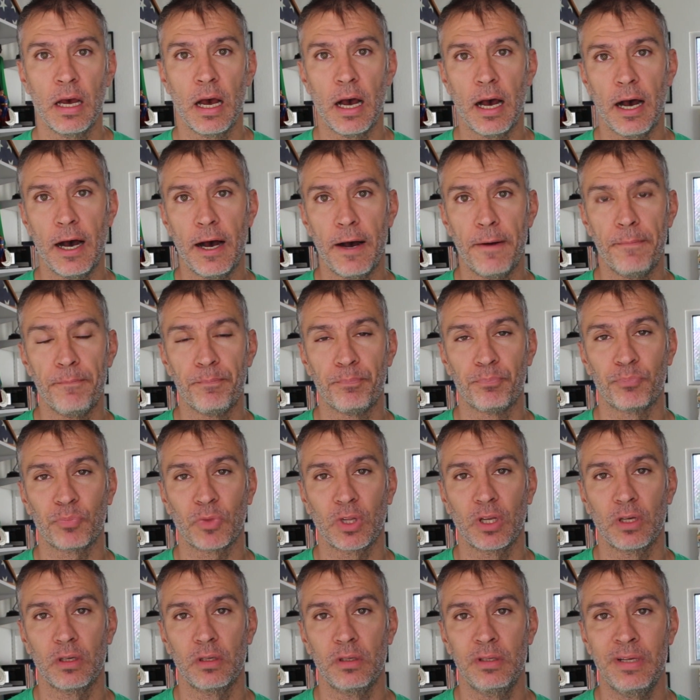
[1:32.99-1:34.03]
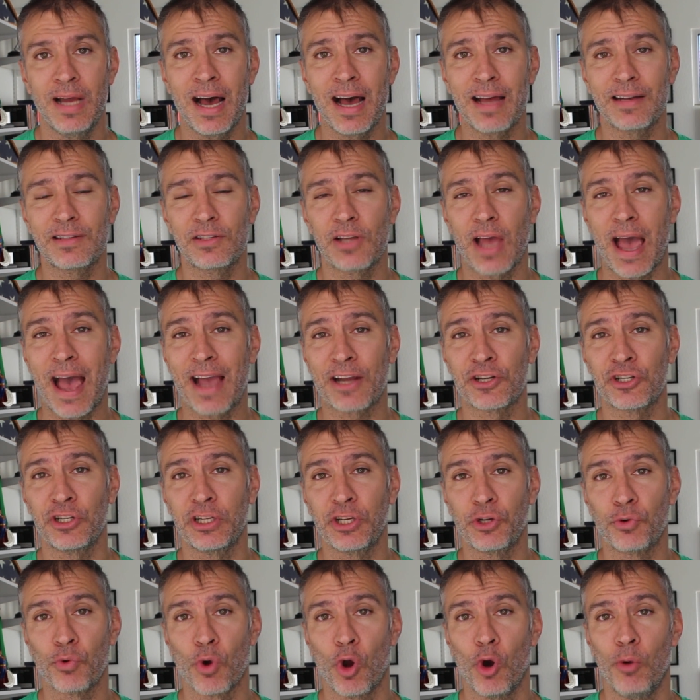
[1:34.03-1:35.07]
not to
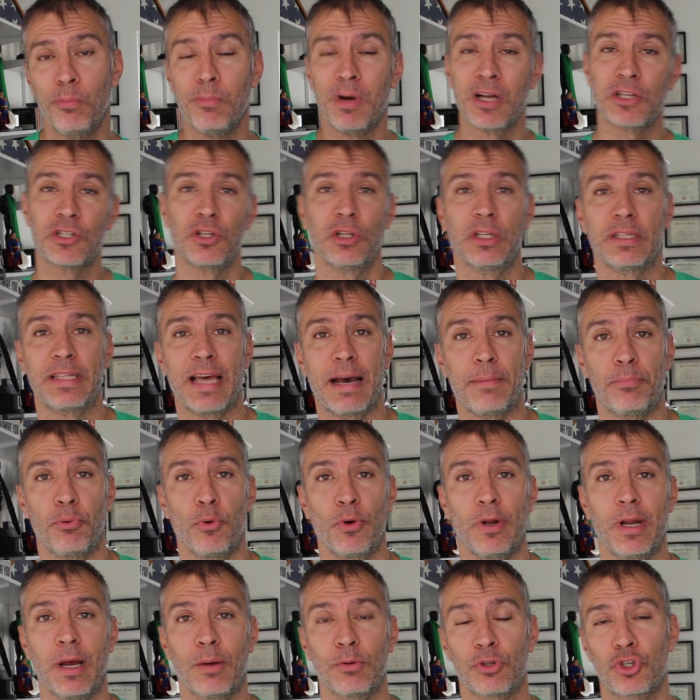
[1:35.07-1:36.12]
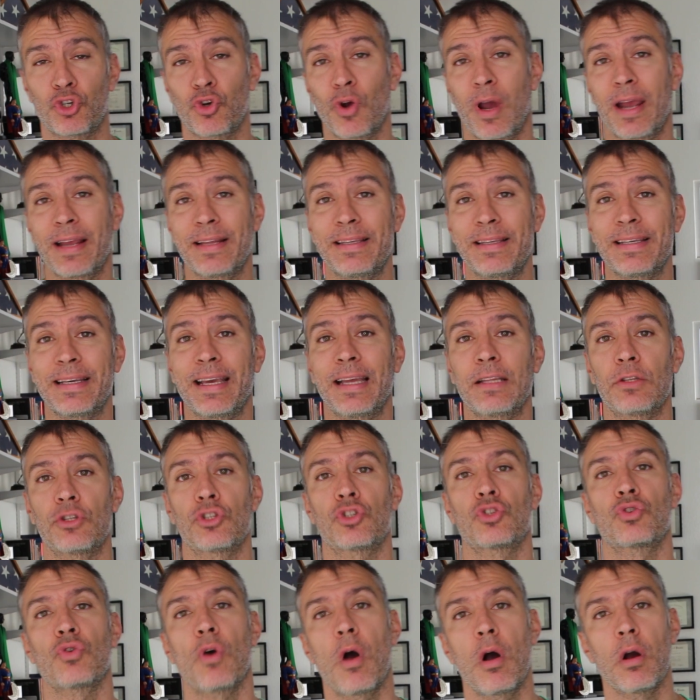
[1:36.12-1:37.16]
actually grow muscle at that point. I was trying to get
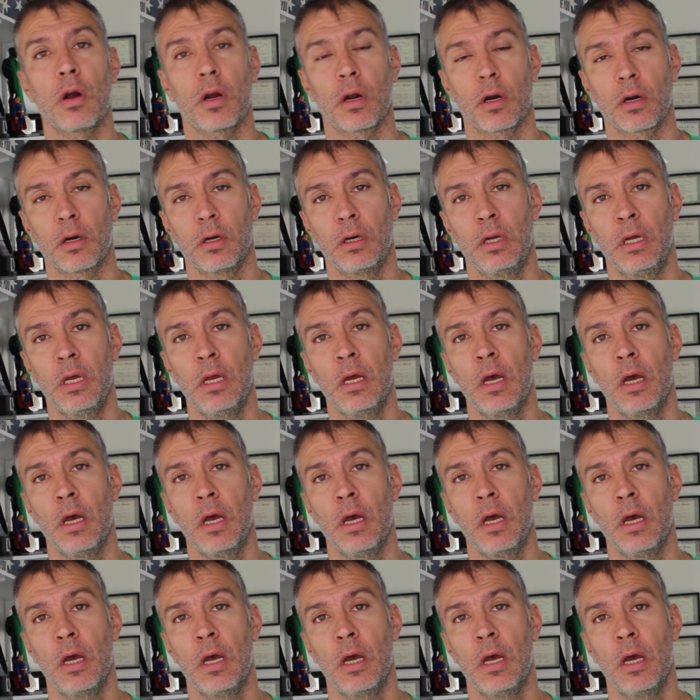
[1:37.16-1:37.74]
stronger.